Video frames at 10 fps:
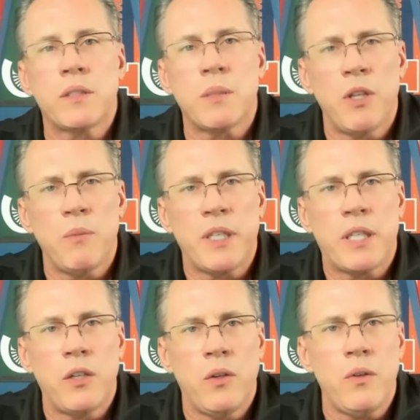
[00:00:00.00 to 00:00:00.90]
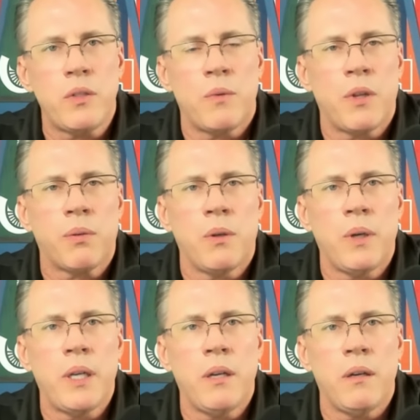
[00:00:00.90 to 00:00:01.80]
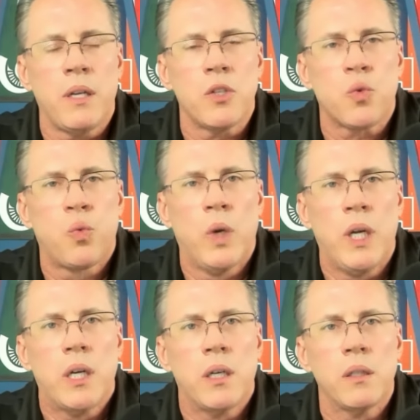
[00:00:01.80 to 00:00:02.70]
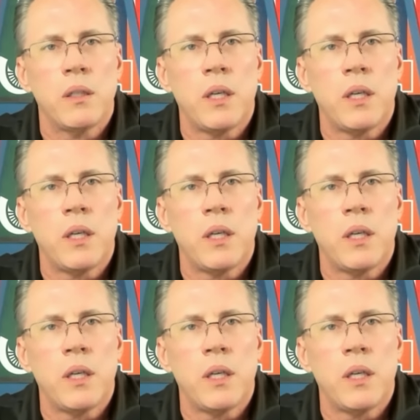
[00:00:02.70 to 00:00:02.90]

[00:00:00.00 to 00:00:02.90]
some other Big Ten news I want to throw in here as well.